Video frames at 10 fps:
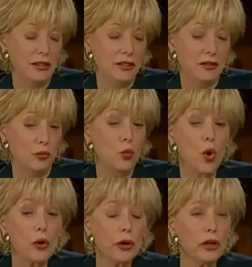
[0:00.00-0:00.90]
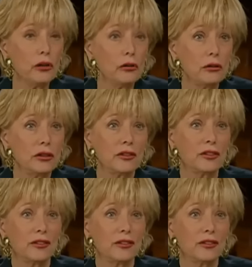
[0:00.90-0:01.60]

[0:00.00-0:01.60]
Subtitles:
Does this worry you? Does